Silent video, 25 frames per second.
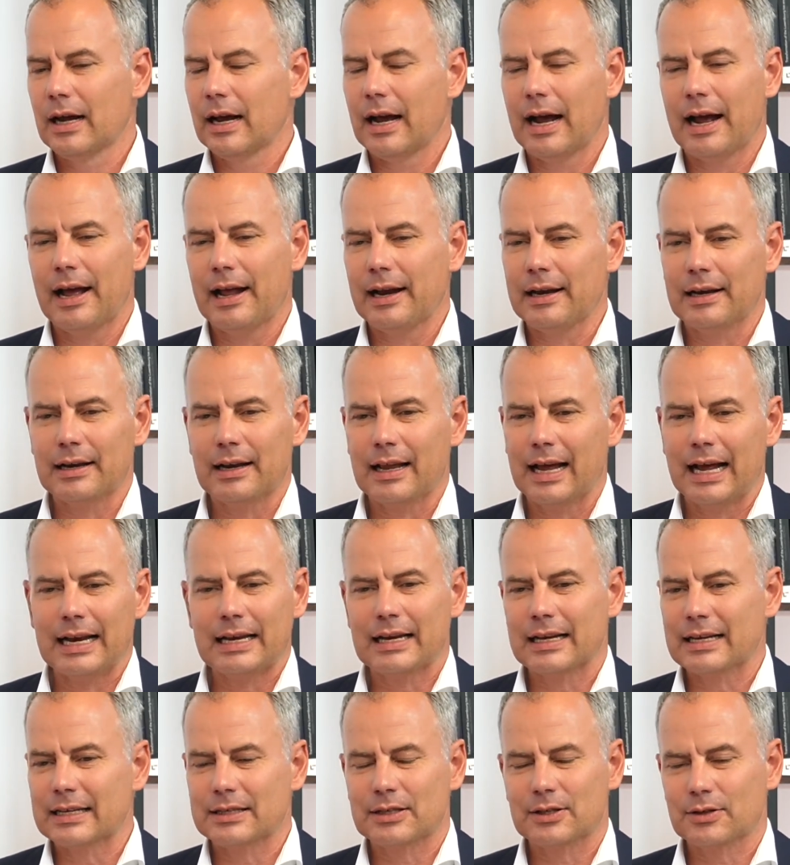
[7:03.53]
And that
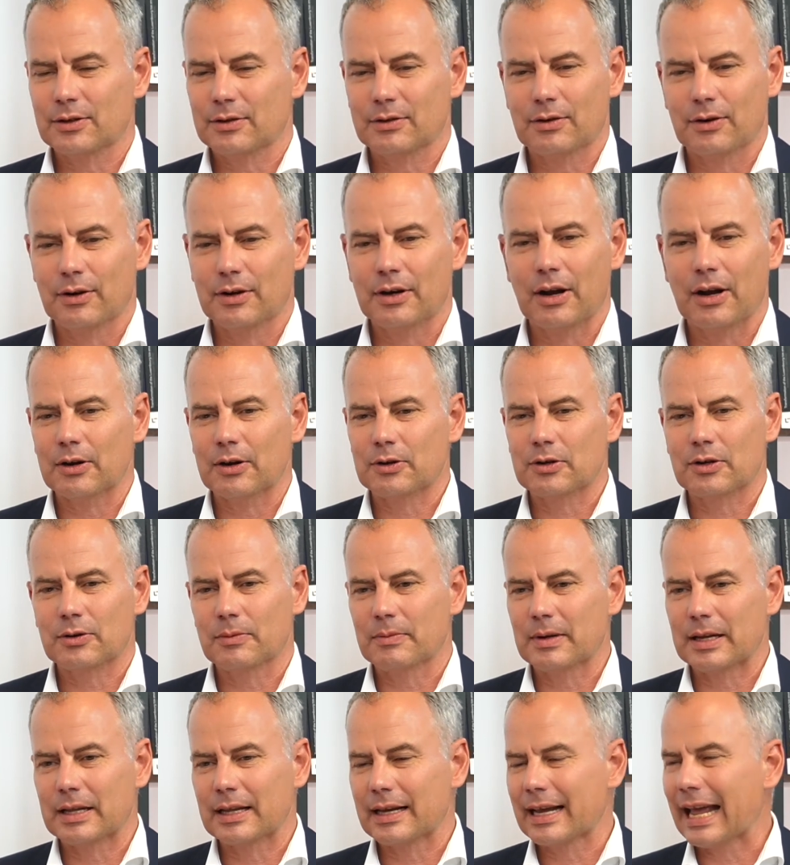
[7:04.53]
has turned to
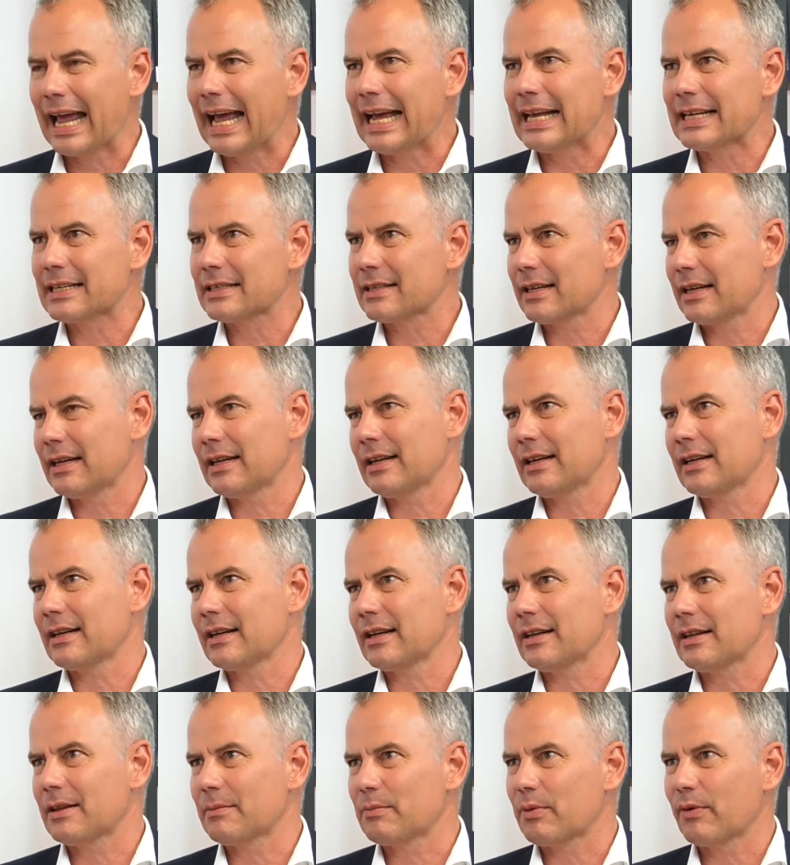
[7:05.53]
be the case and,
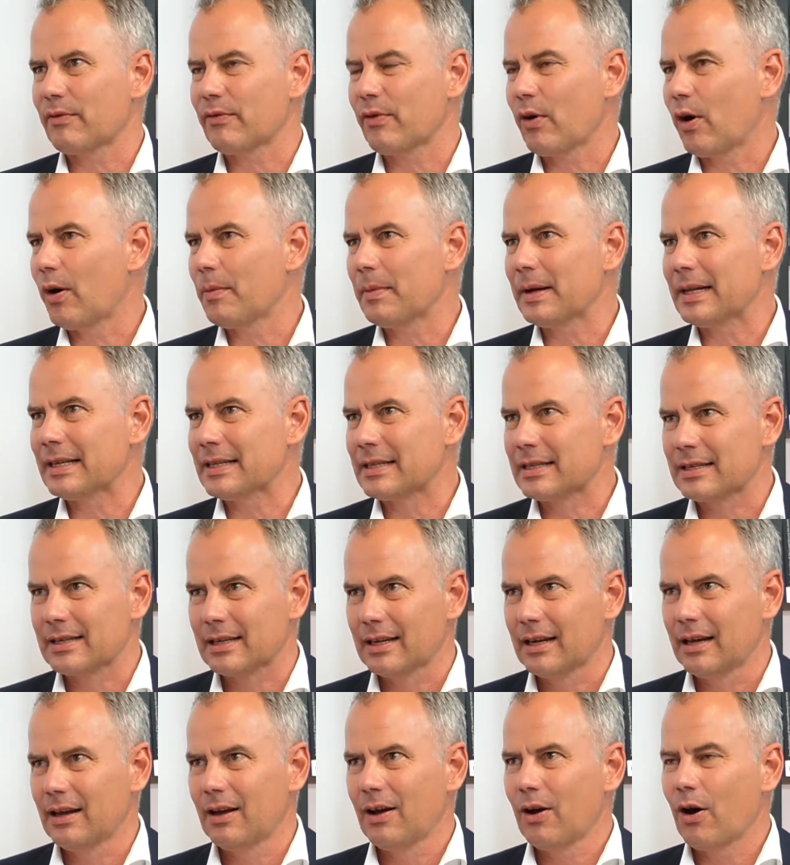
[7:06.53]
and the performance
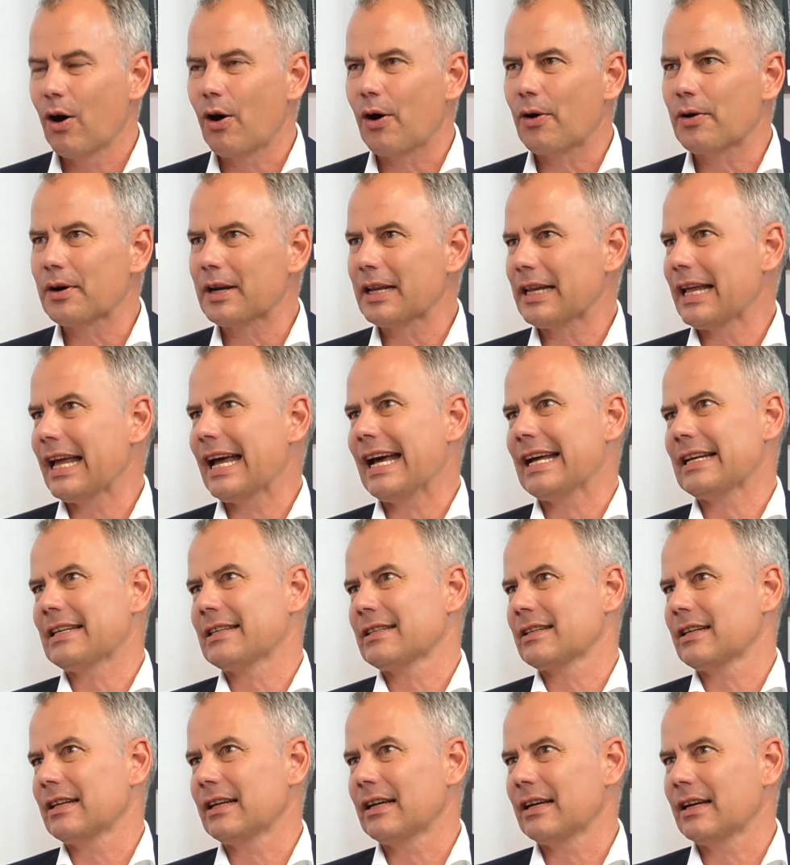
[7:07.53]
already
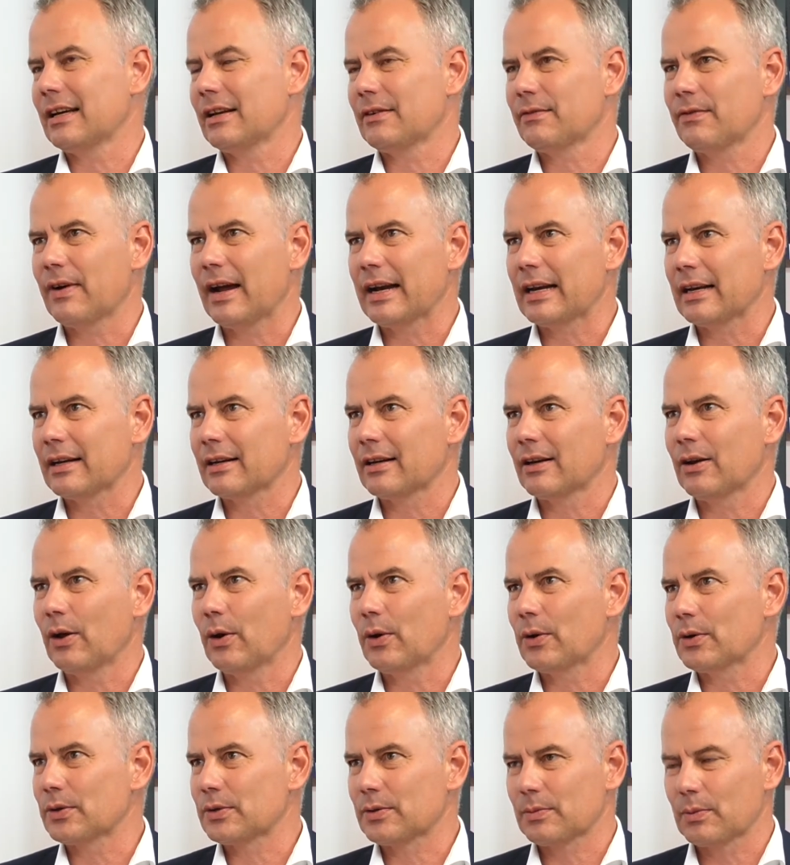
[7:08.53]
at, uh, at final
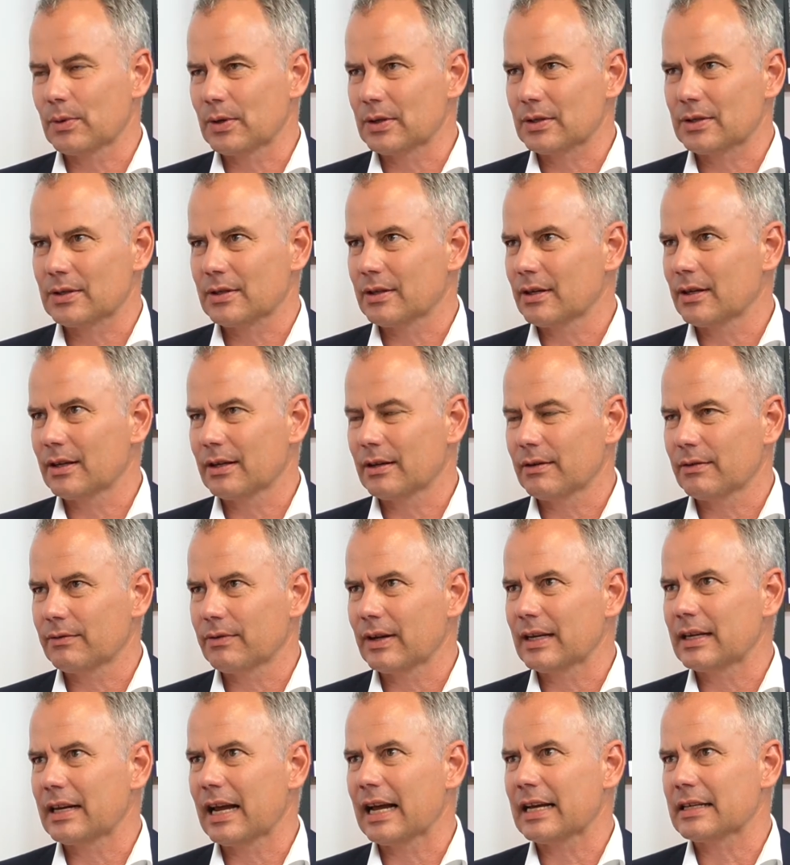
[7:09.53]
close was uh,
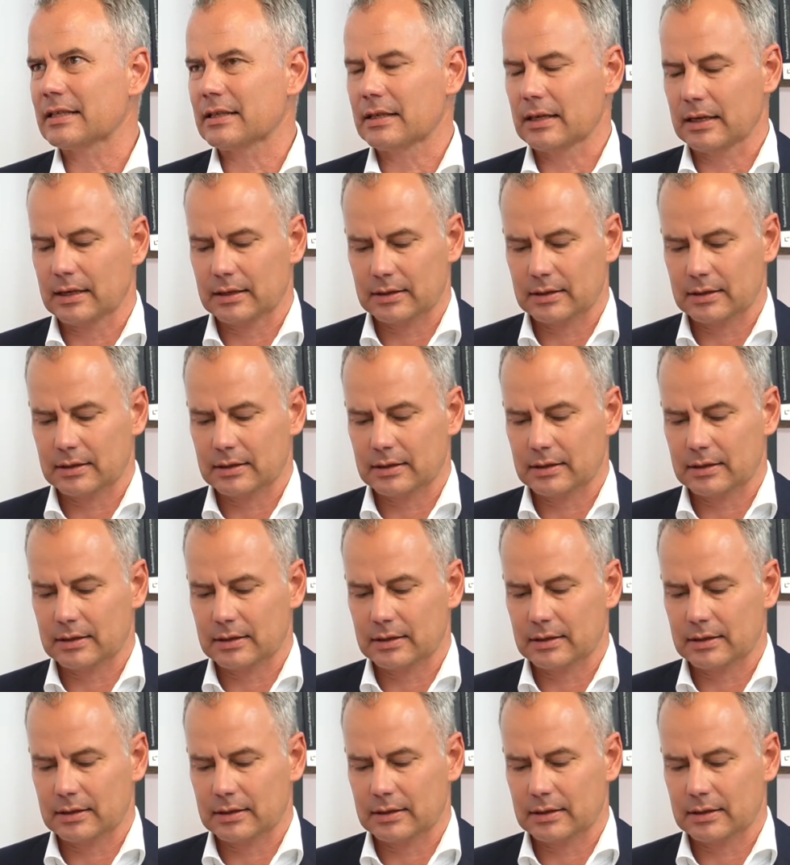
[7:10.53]
fantastic.